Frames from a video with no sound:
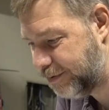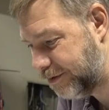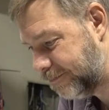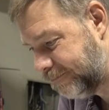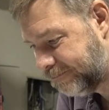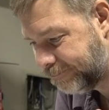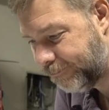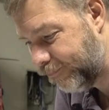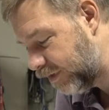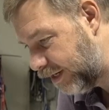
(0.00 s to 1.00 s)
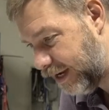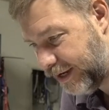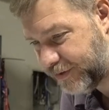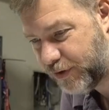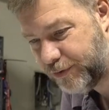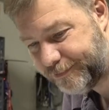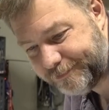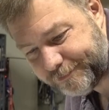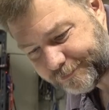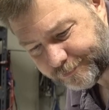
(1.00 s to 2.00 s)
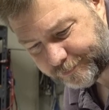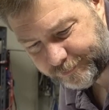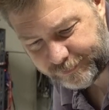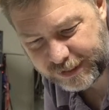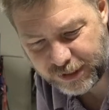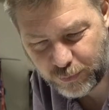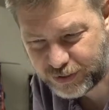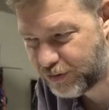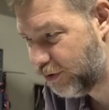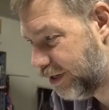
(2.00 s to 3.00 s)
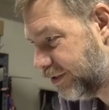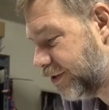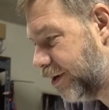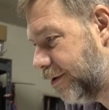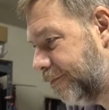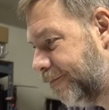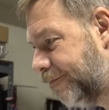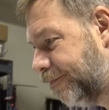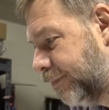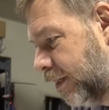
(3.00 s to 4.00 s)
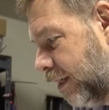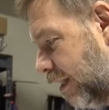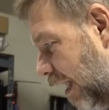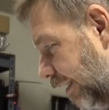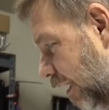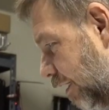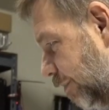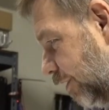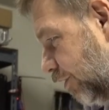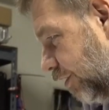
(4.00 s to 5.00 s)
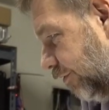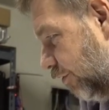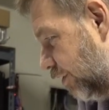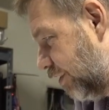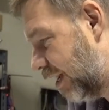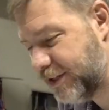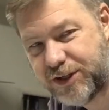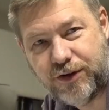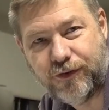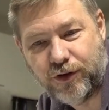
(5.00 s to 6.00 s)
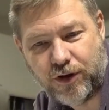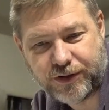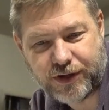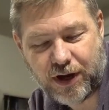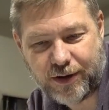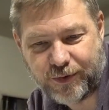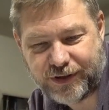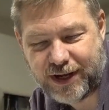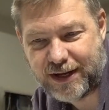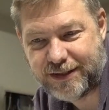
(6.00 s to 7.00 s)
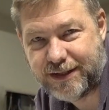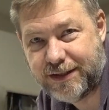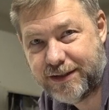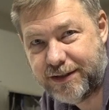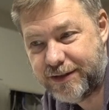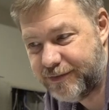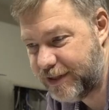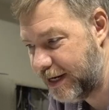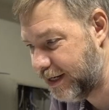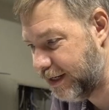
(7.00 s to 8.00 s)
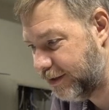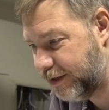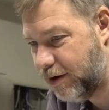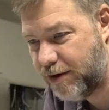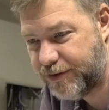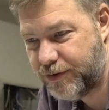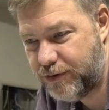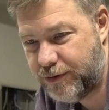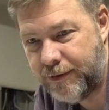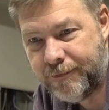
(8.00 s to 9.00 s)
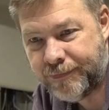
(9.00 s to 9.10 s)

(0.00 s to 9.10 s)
But yeah, so quick story is I kind of been looking for a status queue for a long time with the idea of taking the console